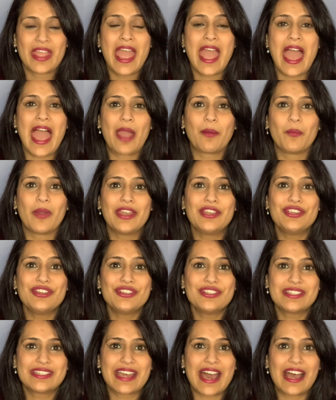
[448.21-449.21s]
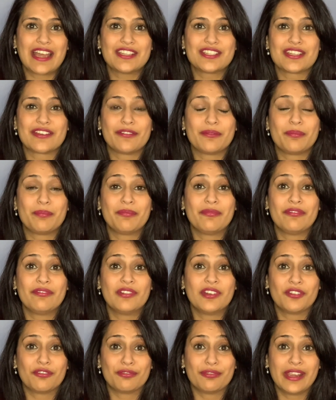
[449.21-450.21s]
And when you start to
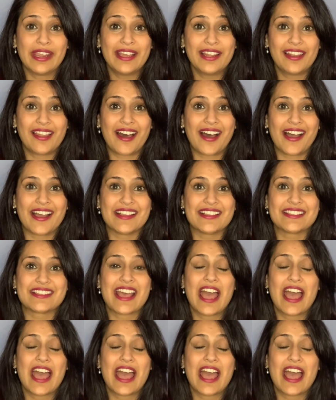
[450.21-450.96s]
realize